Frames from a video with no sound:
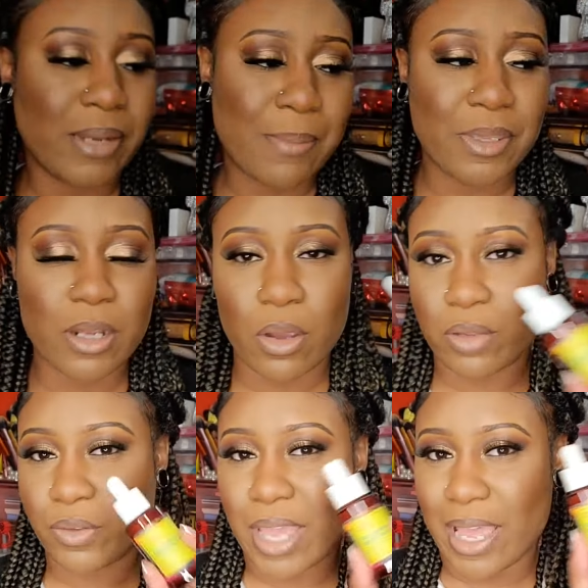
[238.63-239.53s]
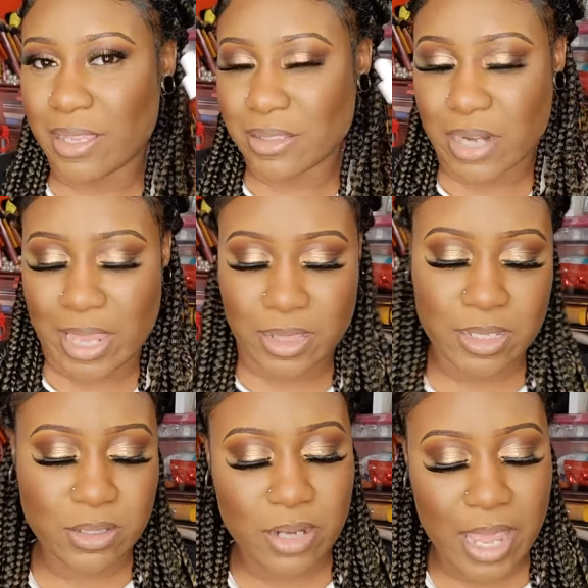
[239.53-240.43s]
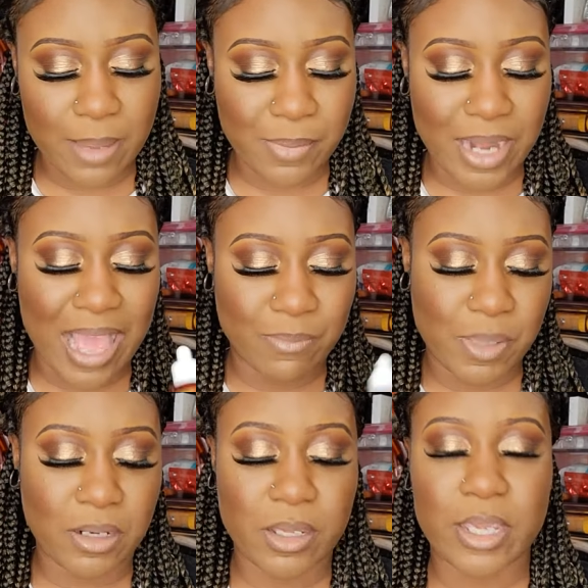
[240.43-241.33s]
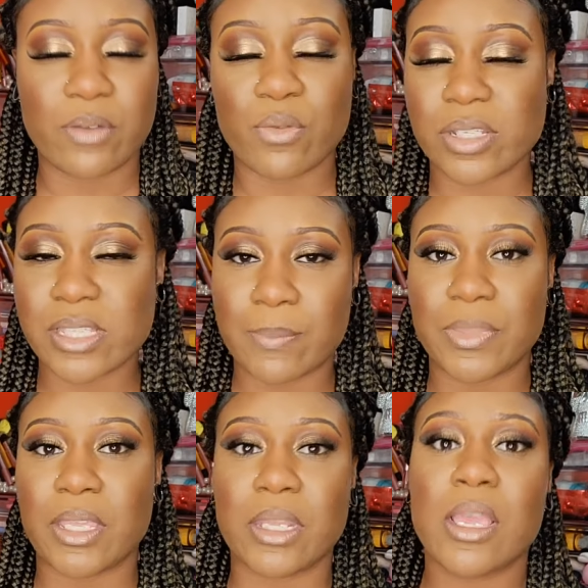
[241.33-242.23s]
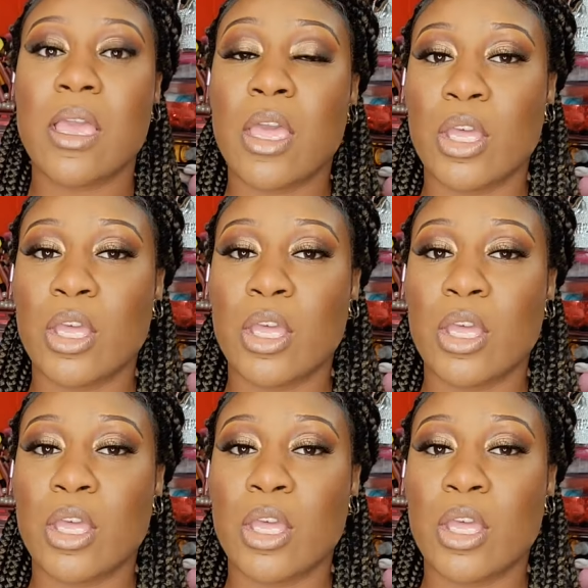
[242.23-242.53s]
Um, let me know if you guys like this or not. But I've been looking for something